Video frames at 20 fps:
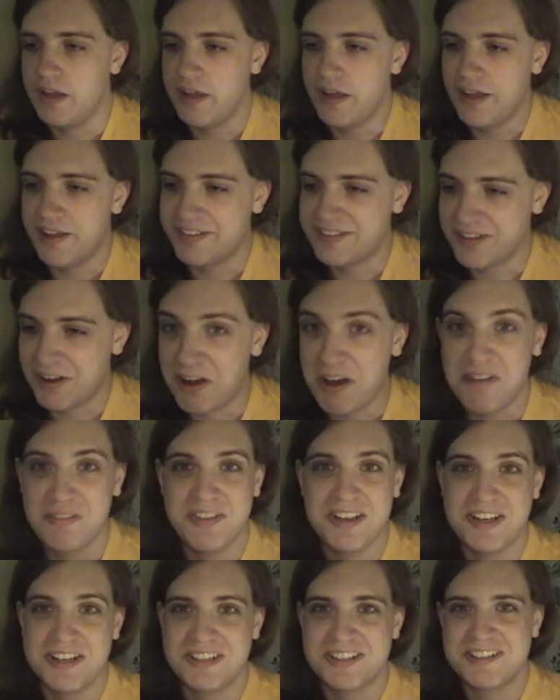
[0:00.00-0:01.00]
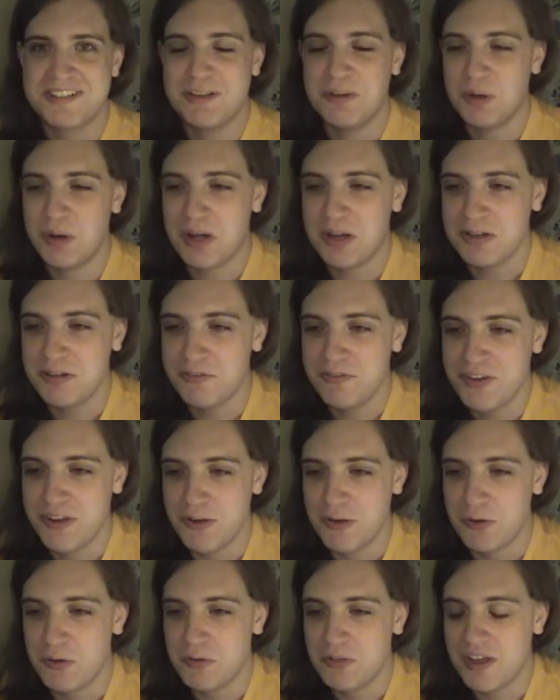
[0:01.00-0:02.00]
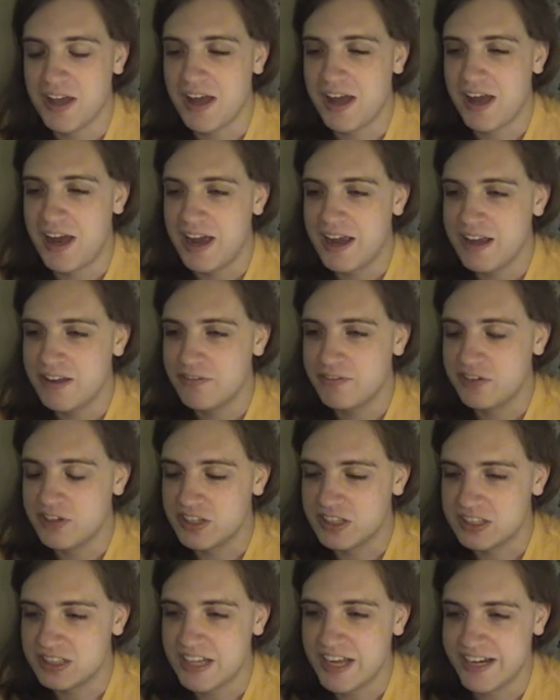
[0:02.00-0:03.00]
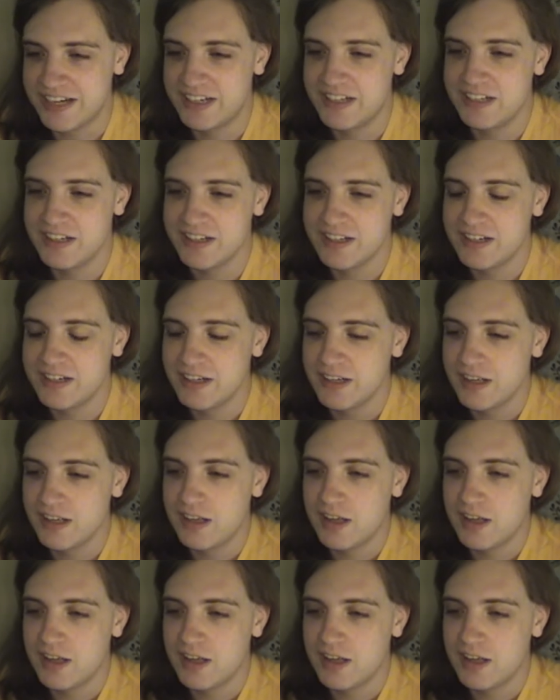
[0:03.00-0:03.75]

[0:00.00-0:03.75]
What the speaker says: It's obvious to all of you that I have neglected